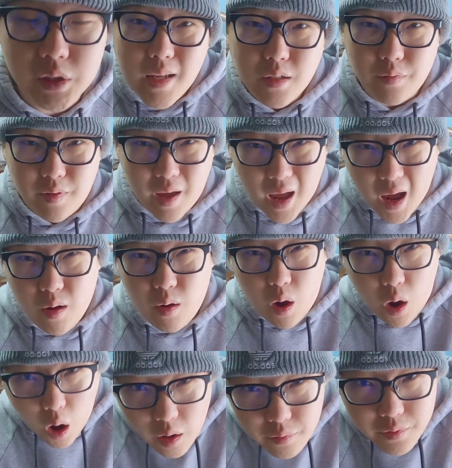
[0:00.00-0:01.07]
As of how
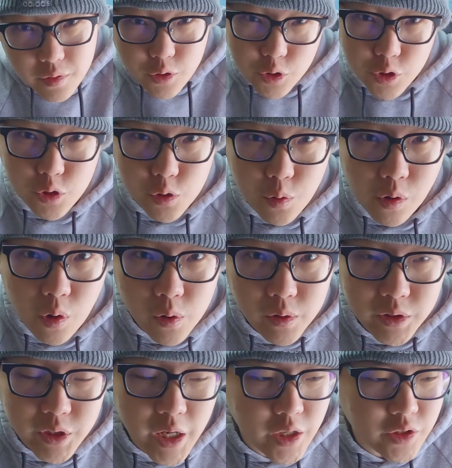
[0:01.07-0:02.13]
often you should do your
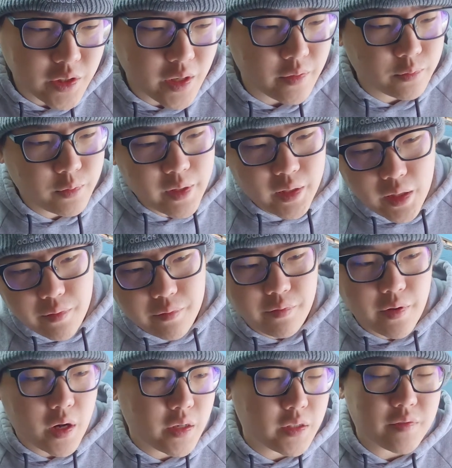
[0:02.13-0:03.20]
oil change, it really
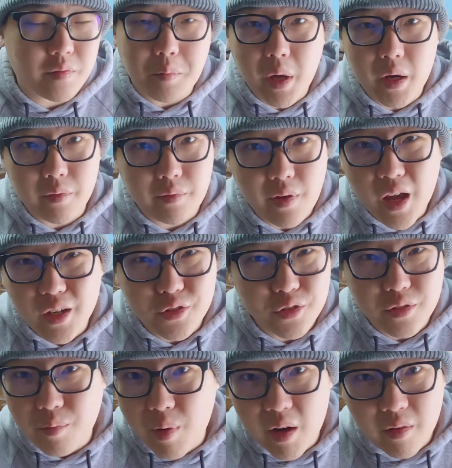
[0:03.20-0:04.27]
varies from manufacturer
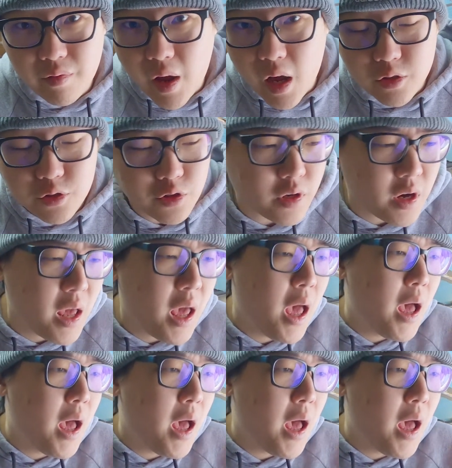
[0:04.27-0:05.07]
to manufacturer.